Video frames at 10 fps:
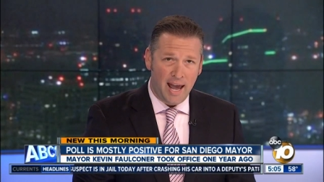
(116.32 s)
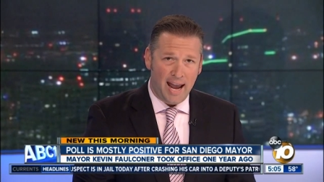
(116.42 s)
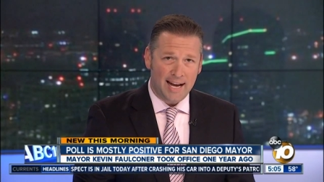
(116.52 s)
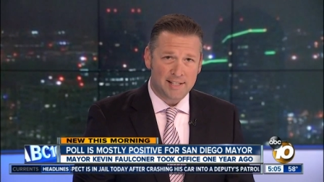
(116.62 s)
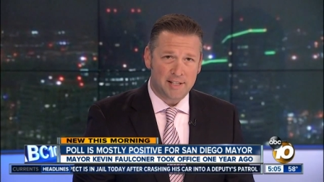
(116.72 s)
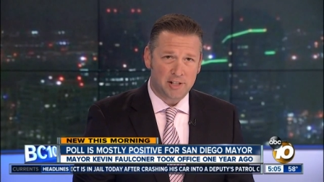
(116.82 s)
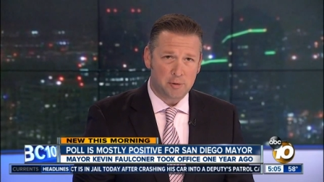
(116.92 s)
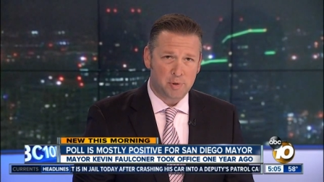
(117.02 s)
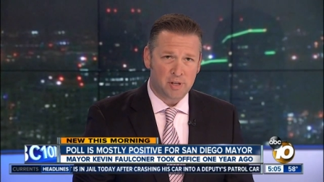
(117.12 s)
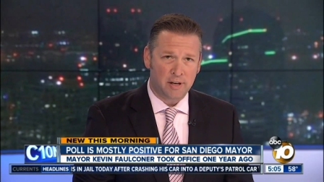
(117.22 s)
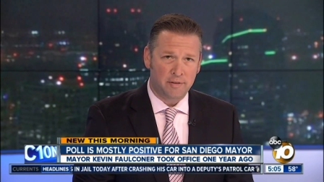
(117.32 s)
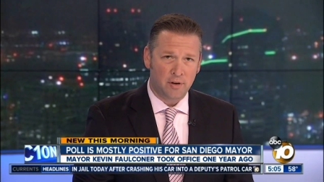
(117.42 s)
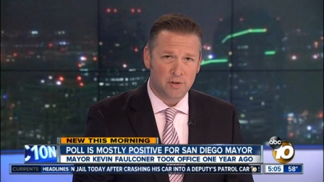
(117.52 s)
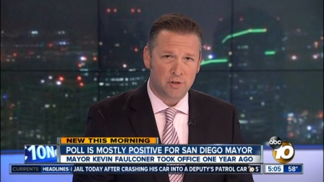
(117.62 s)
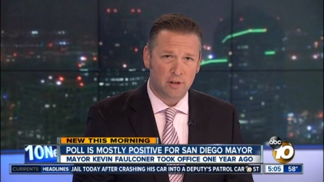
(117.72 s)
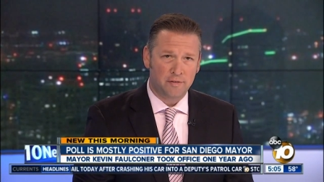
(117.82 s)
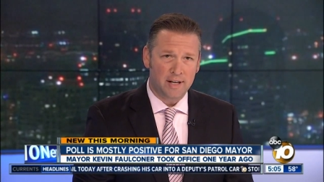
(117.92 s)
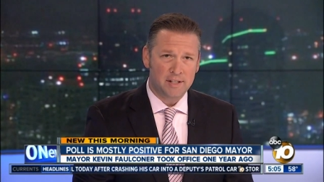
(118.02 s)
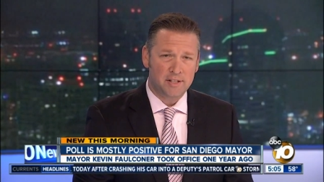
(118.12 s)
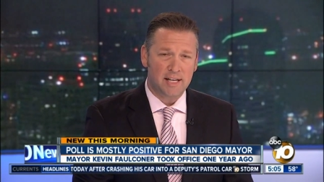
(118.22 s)
And 60% of those
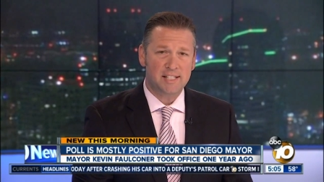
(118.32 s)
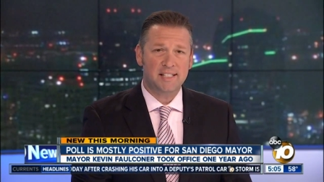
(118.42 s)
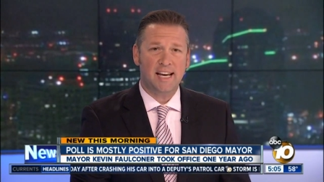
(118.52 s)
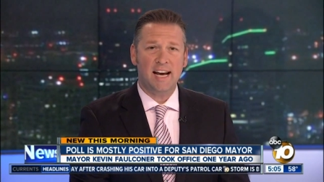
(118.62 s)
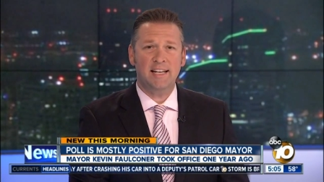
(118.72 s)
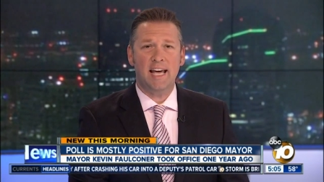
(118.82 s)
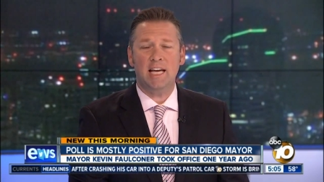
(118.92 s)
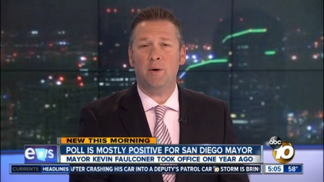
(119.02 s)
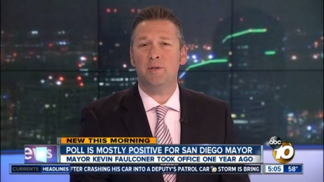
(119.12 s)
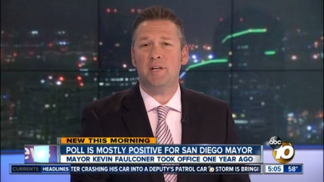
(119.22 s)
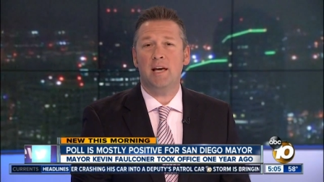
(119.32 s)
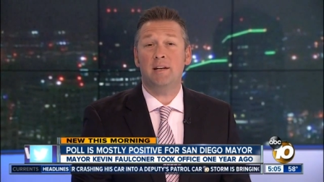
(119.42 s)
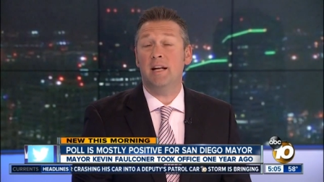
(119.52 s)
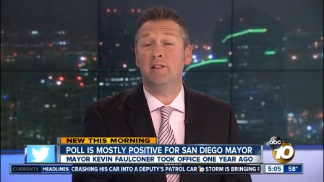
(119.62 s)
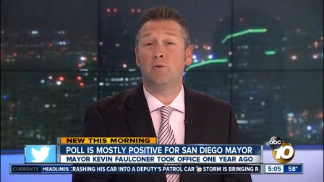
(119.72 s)
surveyed said San Diego is headed in the